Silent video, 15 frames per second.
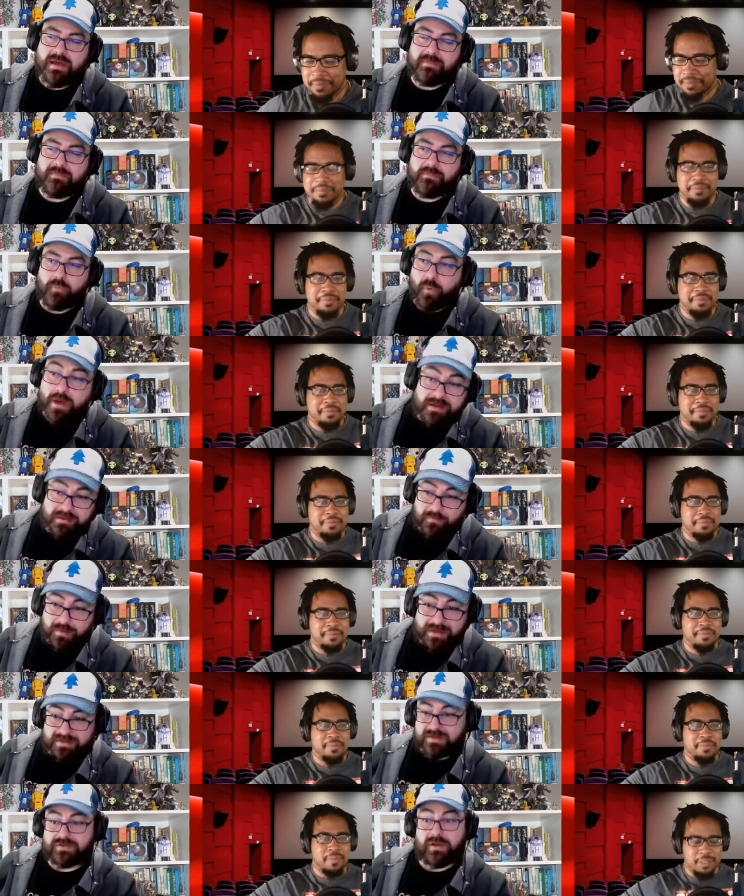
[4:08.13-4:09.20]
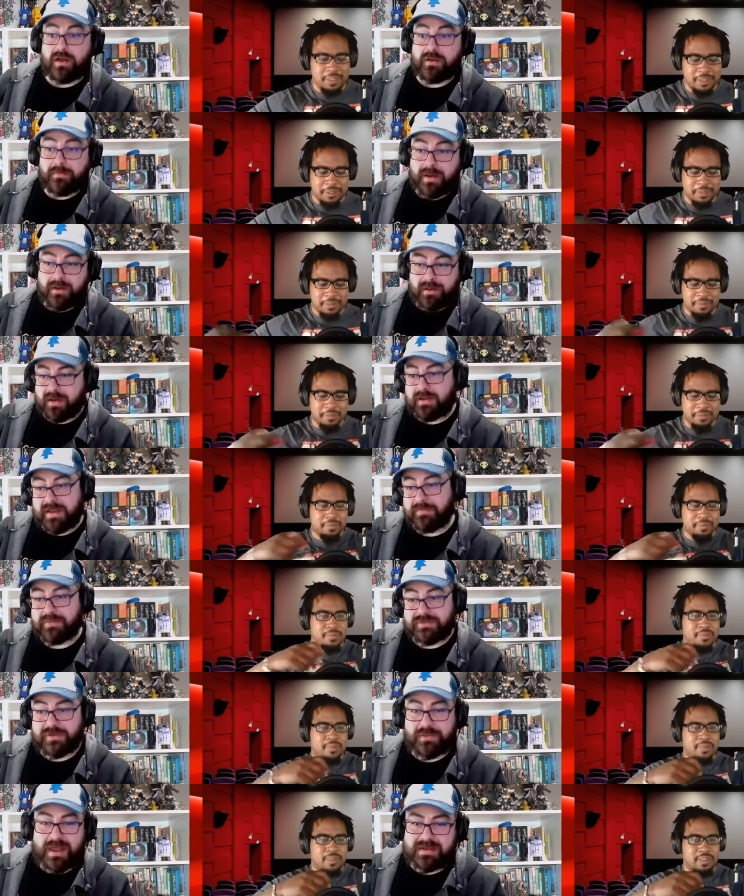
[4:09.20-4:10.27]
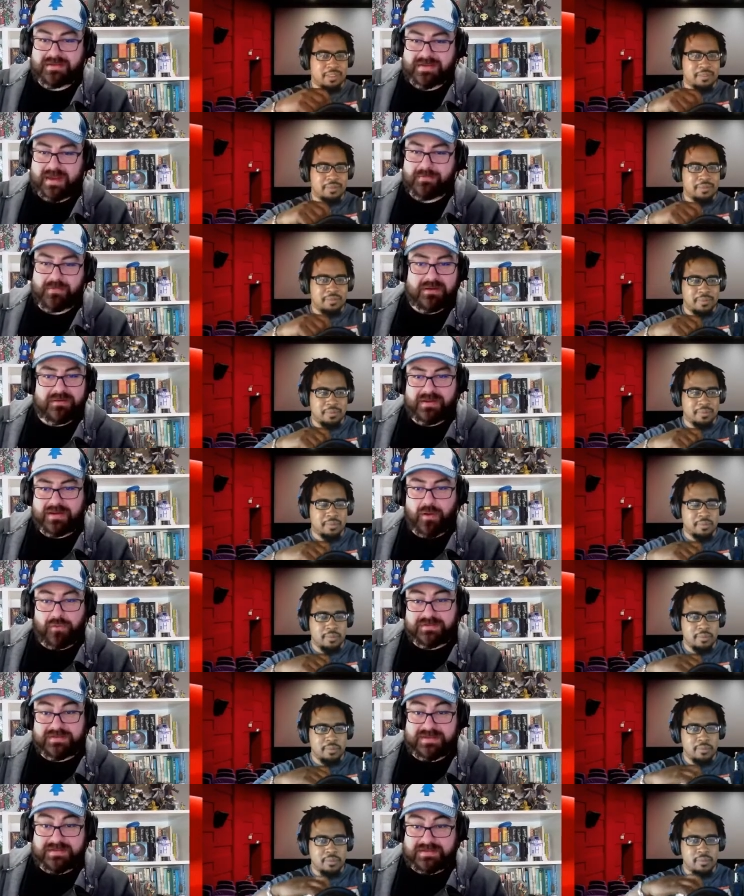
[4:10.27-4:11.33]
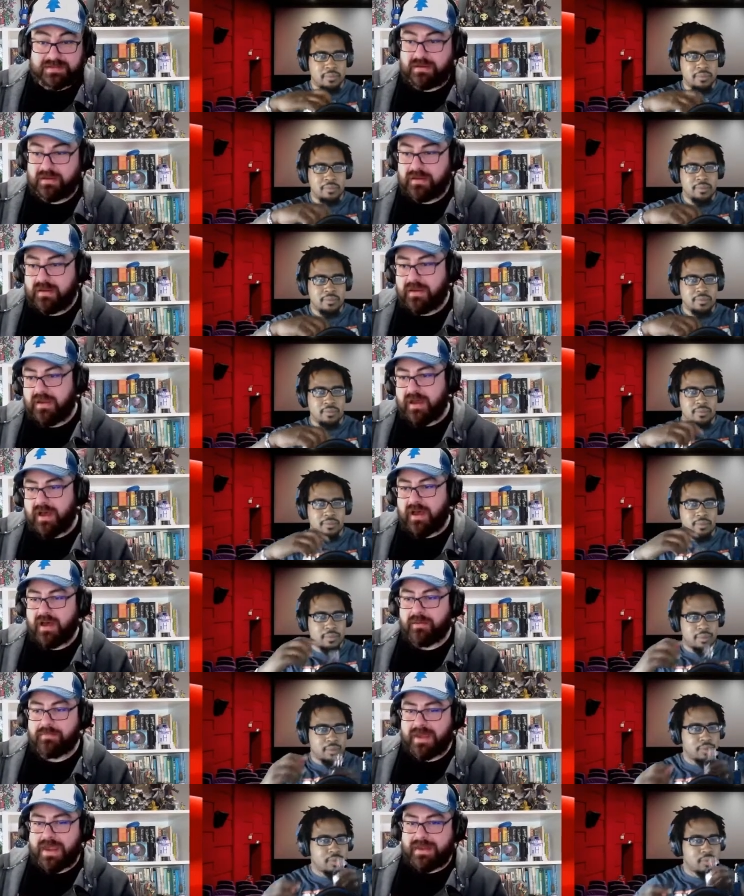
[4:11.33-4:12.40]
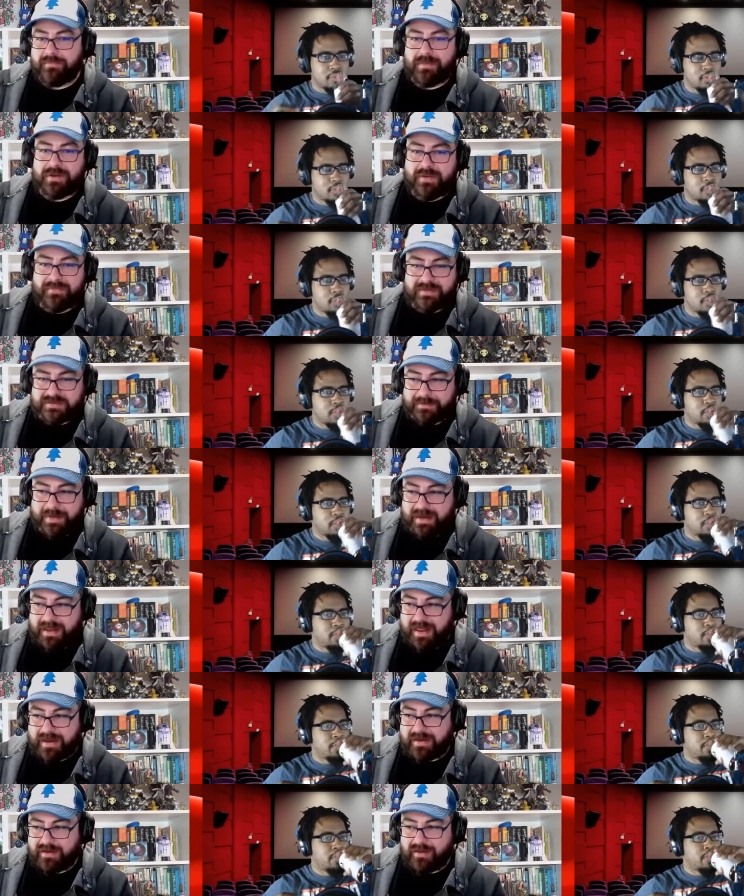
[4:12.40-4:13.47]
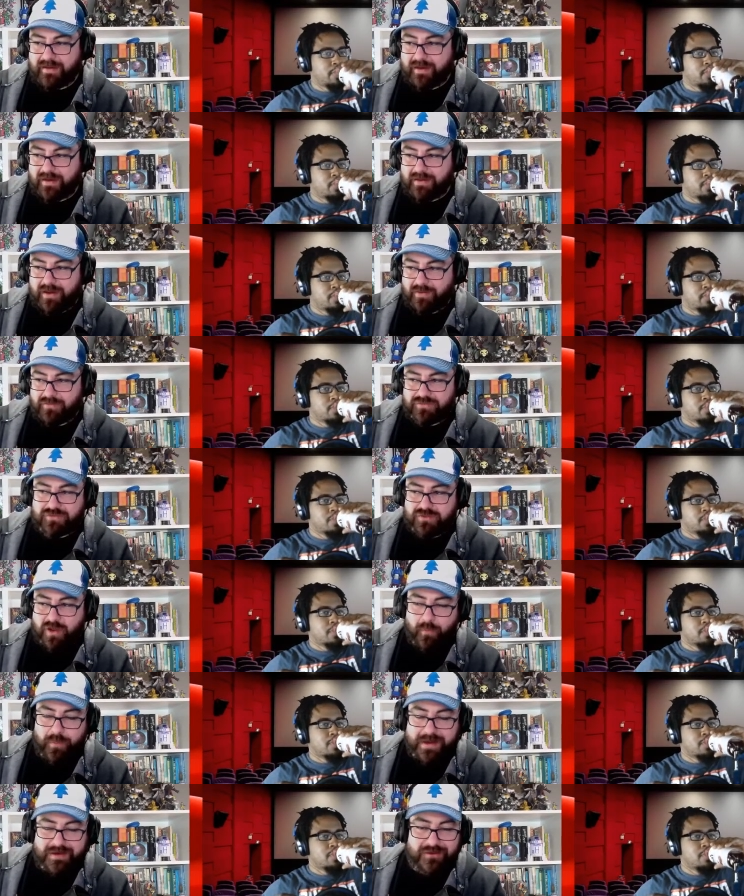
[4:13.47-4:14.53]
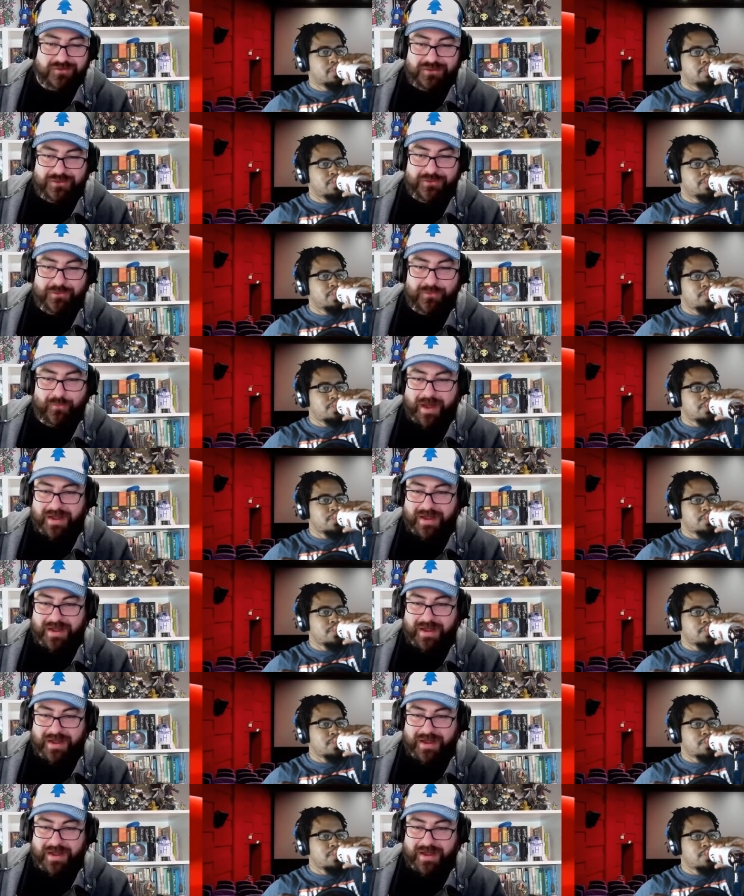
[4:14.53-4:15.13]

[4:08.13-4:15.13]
Speaker 1: Um, one we get to talk about an episode at a time rather than a whole season. Um, and we don't have to spend like a, a week or two